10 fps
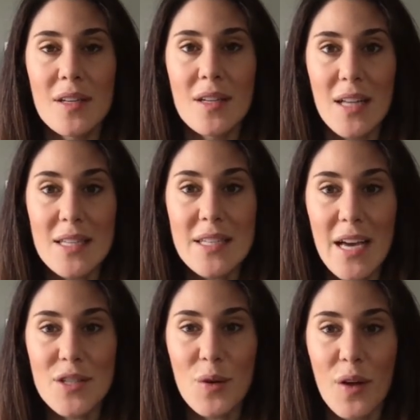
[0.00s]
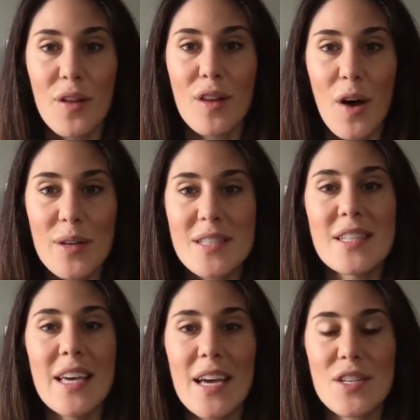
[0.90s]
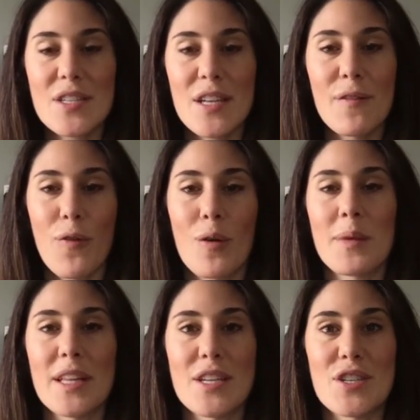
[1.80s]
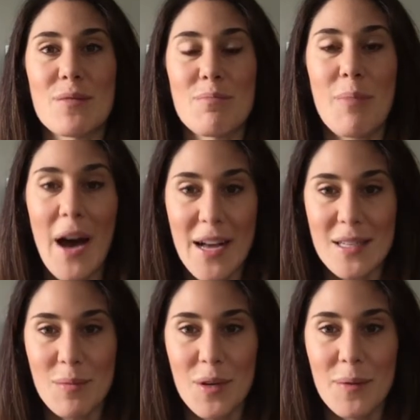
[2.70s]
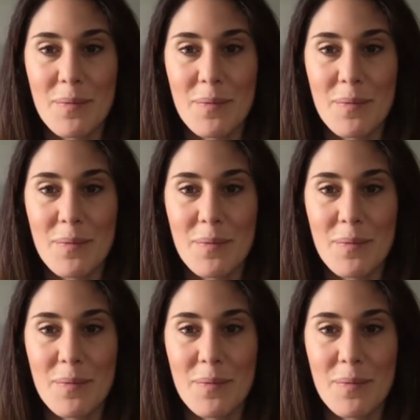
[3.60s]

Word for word: let's get you on the lowest THC formulation possible.